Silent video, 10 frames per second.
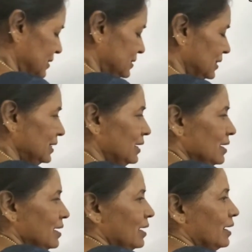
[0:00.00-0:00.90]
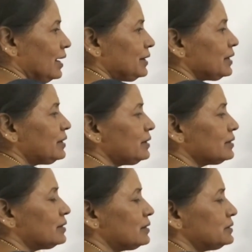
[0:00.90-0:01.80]
see. And
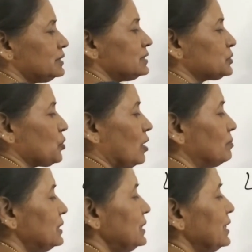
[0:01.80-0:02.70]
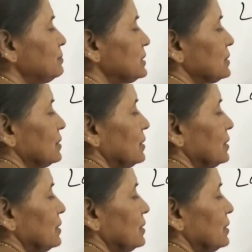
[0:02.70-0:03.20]
here these common names,